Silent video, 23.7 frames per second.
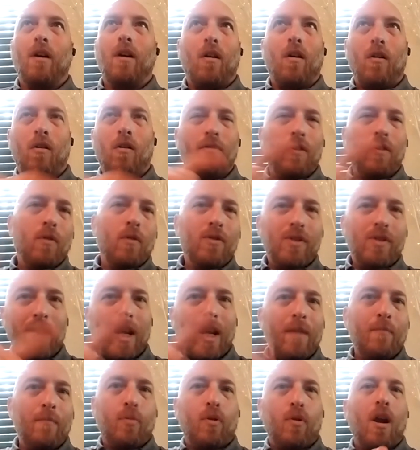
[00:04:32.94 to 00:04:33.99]
all those
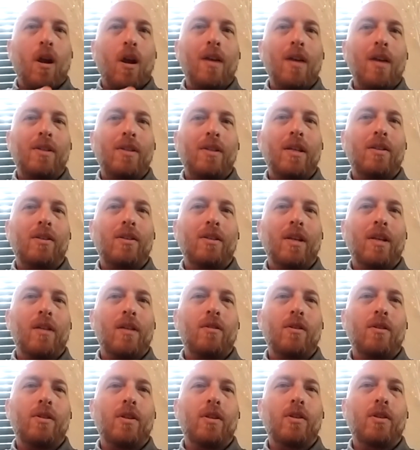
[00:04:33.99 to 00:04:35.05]
same processes I
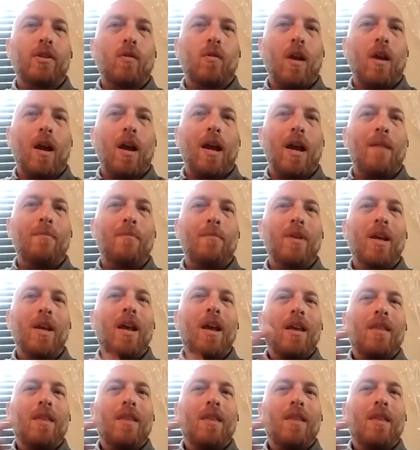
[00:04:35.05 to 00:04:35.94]
just described.